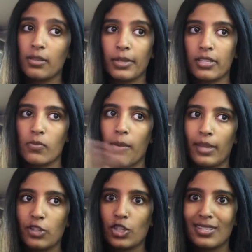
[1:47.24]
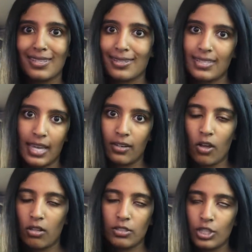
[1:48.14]
specifically because my major is in
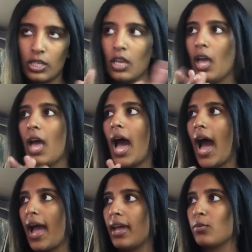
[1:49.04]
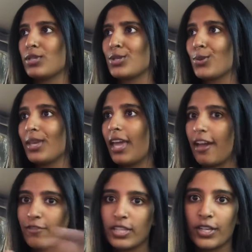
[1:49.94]
technology, I was doing
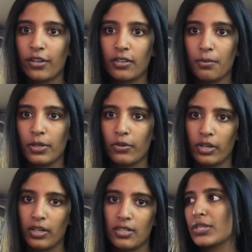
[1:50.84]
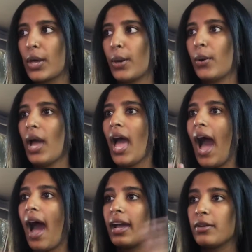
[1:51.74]
everything on computers. So
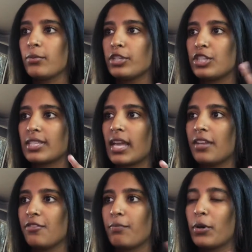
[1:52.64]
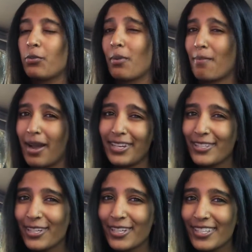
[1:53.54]
I would just kind of put
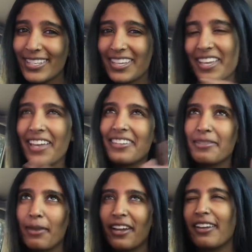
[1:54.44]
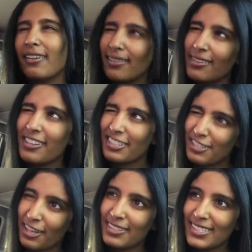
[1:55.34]
reminders as my
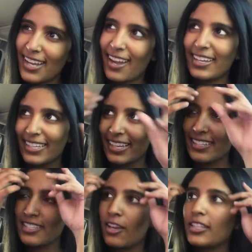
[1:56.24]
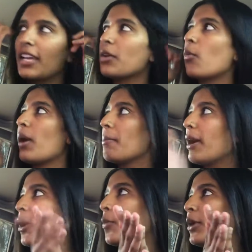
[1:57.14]
agenda, I guess, on like when
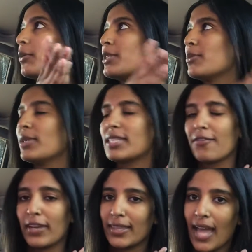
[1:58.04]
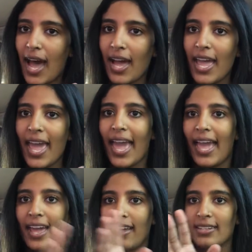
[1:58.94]
my homework was due and stuff like that.
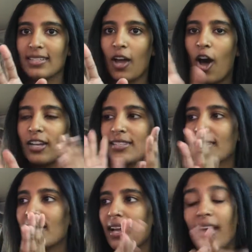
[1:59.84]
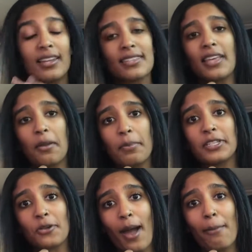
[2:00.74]
And honestly, I kind of set up a
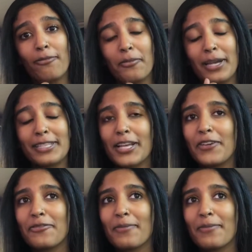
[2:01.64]
trap for myself